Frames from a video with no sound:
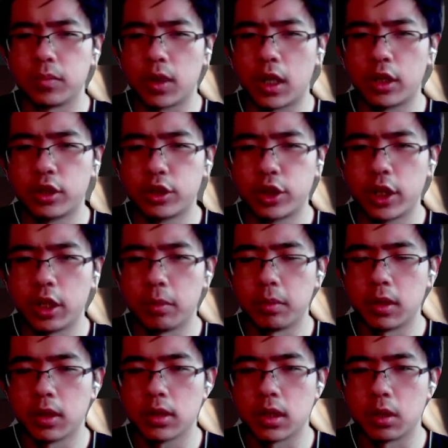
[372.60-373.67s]
can't trade
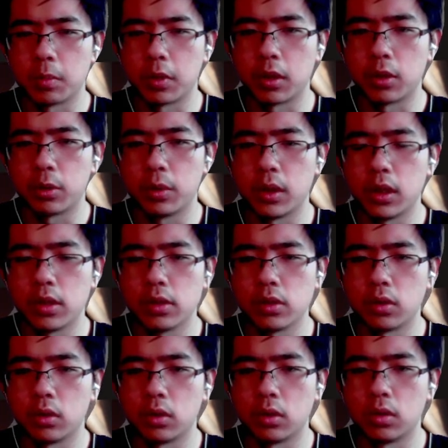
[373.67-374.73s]
because I'll make queen,
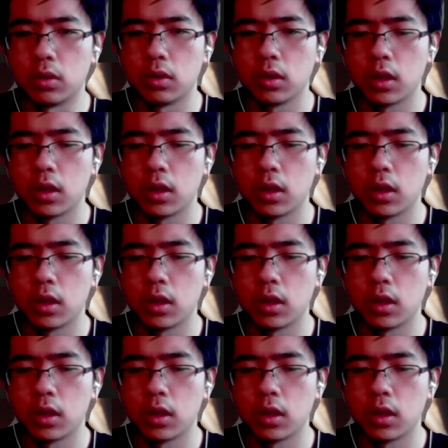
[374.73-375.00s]
so